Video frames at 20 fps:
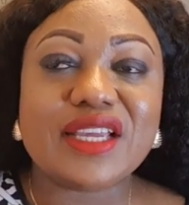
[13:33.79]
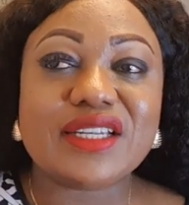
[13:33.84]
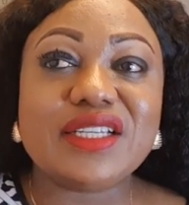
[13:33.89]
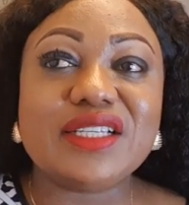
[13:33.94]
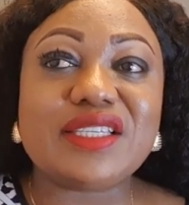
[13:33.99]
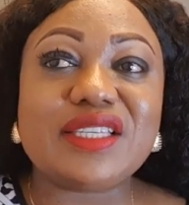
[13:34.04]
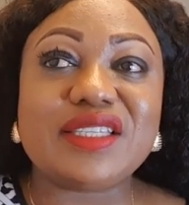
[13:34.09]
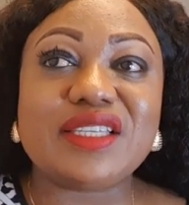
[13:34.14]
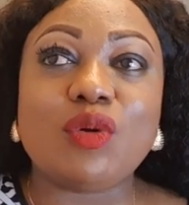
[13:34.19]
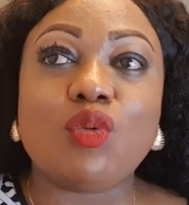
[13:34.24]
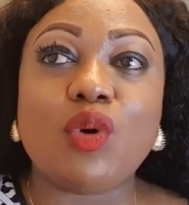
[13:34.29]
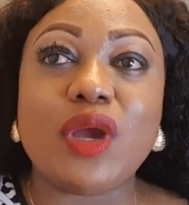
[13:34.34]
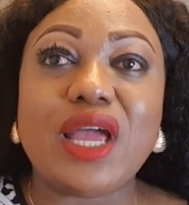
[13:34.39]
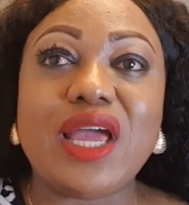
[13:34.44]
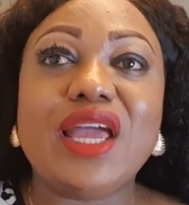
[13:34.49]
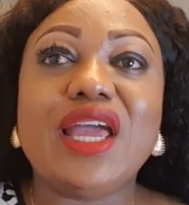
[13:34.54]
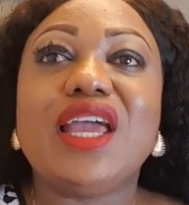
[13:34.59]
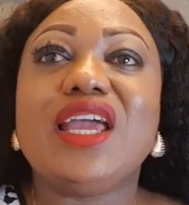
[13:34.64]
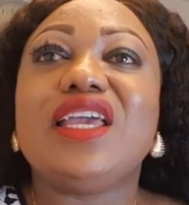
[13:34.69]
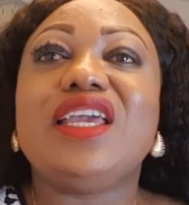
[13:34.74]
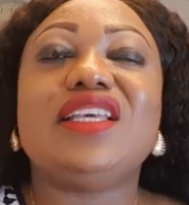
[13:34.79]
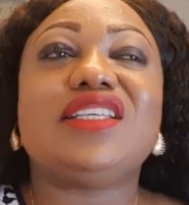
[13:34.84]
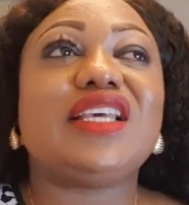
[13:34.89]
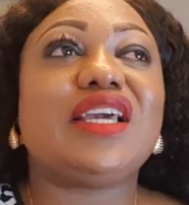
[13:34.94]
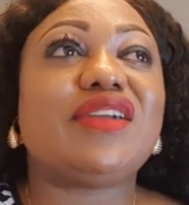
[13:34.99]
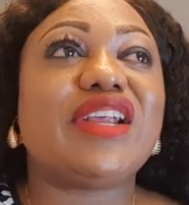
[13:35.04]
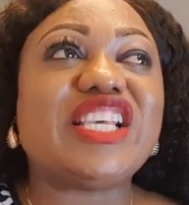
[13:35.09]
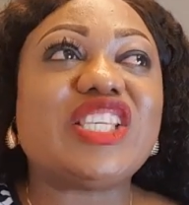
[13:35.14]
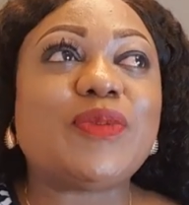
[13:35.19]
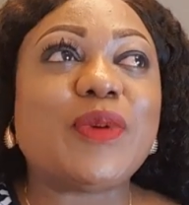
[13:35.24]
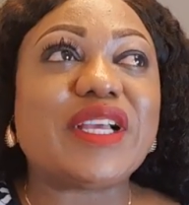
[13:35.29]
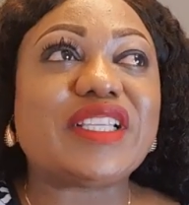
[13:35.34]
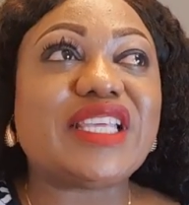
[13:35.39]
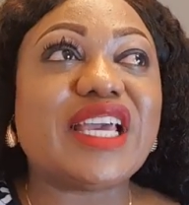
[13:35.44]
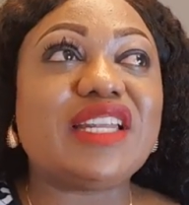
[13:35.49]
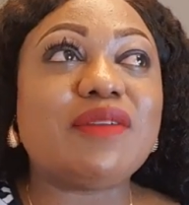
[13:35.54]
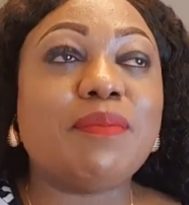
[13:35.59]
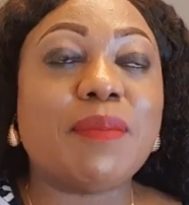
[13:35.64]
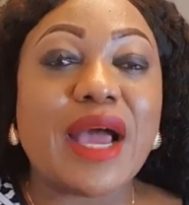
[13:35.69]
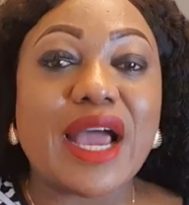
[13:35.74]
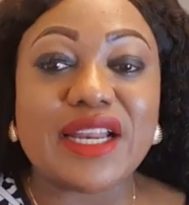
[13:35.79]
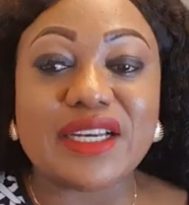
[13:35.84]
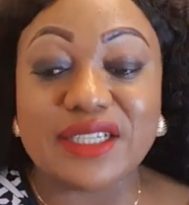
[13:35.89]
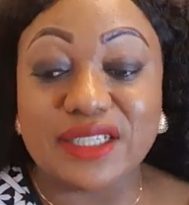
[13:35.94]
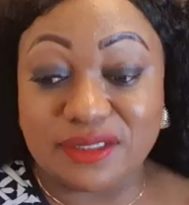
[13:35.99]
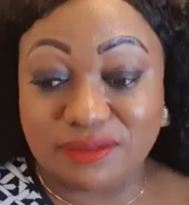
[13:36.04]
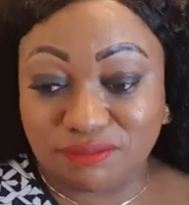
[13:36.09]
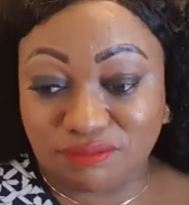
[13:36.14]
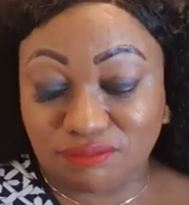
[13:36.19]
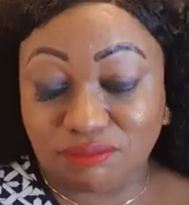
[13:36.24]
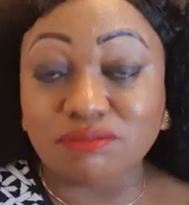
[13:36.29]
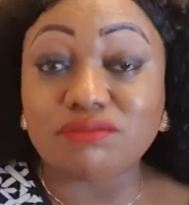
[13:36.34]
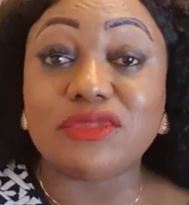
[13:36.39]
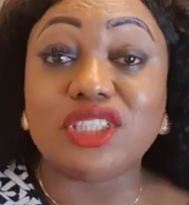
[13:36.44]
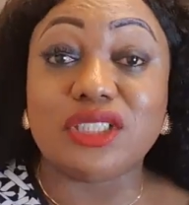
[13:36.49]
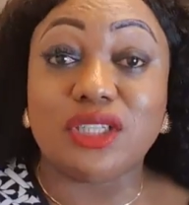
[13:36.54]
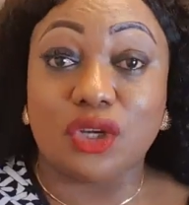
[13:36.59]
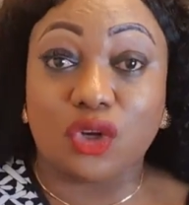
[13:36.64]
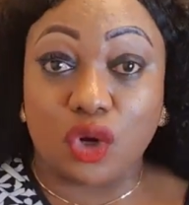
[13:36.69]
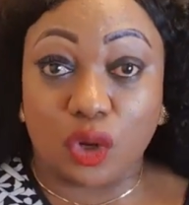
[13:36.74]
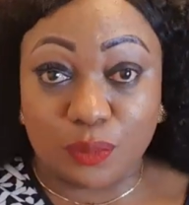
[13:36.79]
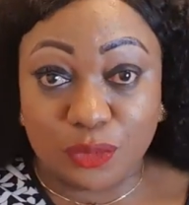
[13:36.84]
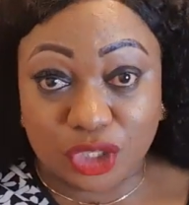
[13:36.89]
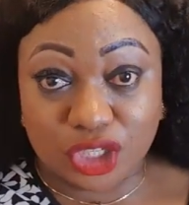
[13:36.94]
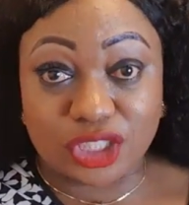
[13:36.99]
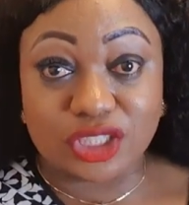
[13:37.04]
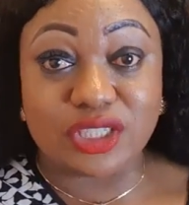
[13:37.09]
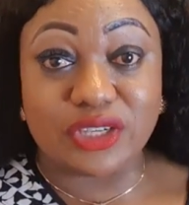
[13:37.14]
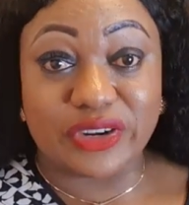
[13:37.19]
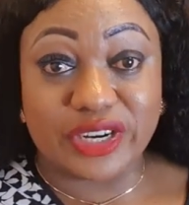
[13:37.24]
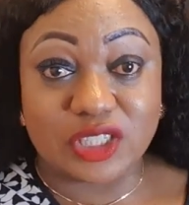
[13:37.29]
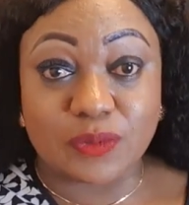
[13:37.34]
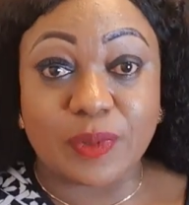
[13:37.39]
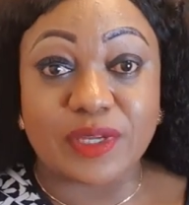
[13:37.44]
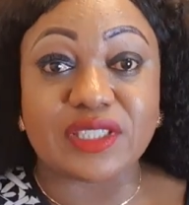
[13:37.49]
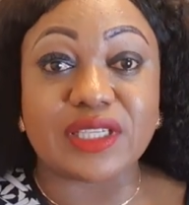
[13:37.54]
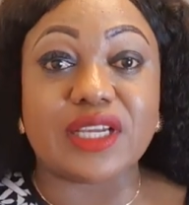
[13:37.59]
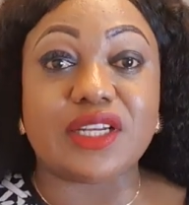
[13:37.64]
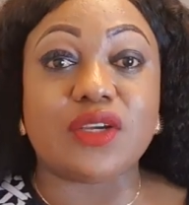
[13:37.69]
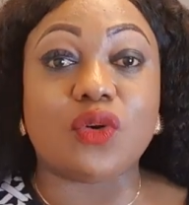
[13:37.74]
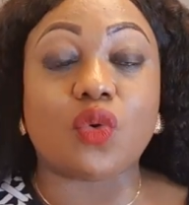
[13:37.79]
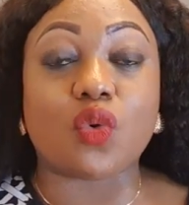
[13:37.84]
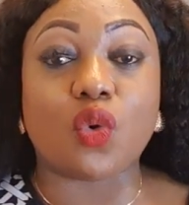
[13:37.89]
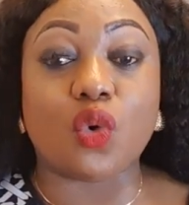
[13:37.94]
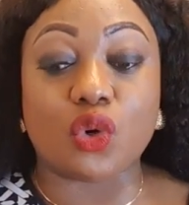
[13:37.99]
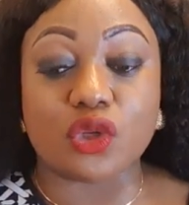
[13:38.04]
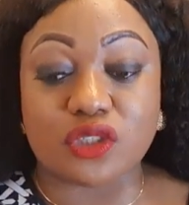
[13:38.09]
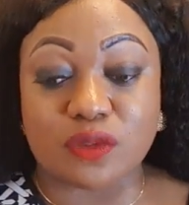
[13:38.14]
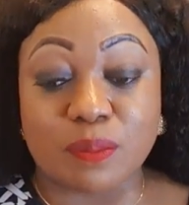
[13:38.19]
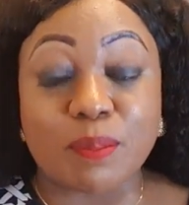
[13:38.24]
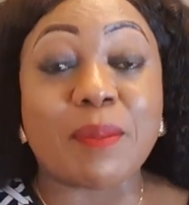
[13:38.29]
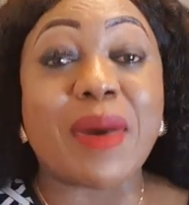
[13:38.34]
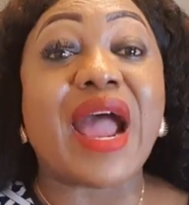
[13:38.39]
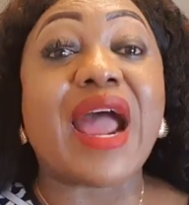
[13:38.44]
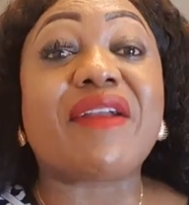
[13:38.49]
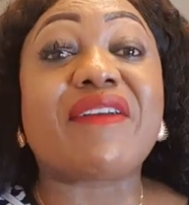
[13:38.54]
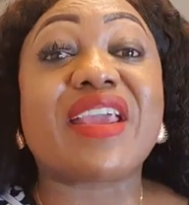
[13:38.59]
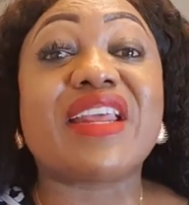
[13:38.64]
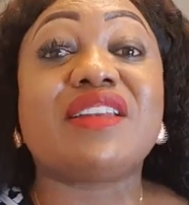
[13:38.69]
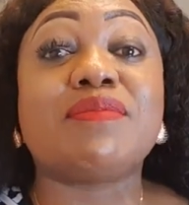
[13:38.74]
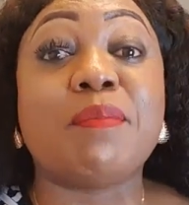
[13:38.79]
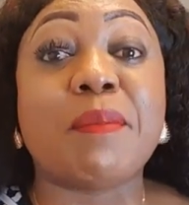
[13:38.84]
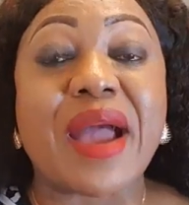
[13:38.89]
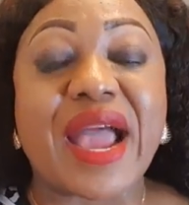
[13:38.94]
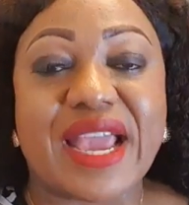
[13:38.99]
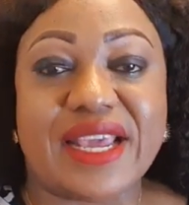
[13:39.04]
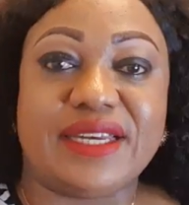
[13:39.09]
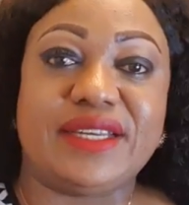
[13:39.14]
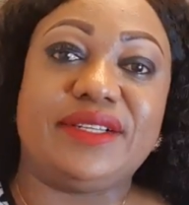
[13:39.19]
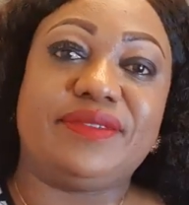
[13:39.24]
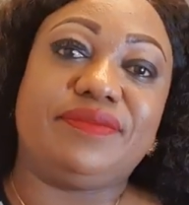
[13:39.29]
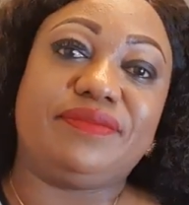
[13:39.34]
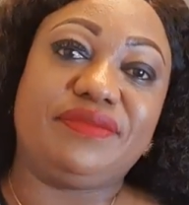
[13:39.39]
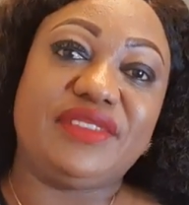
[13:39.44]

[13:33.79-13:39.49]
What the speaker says: This is he's a respected man in the community, respected in quotes, married man,